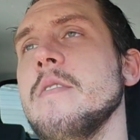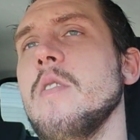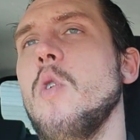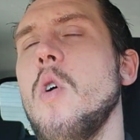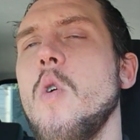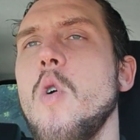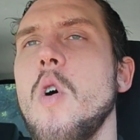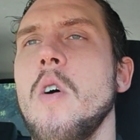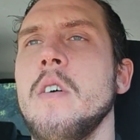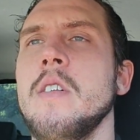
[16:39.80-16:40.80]

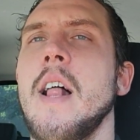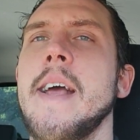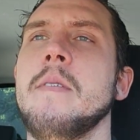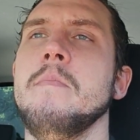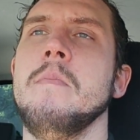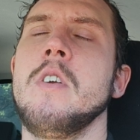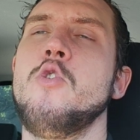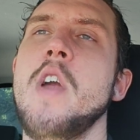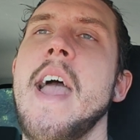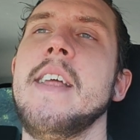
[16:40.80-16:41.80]
or like
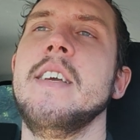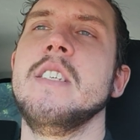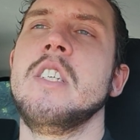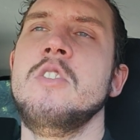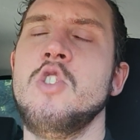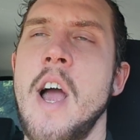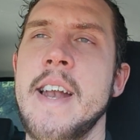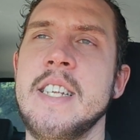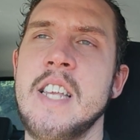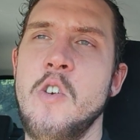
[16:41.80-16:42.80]
creators
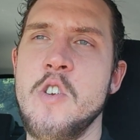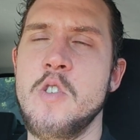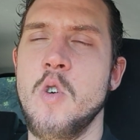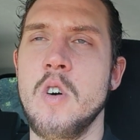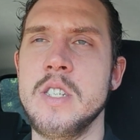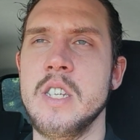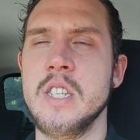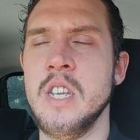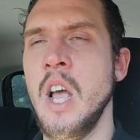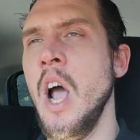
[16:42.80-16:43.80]
trying to sell you
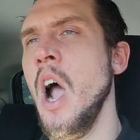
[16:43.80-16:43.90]
courses.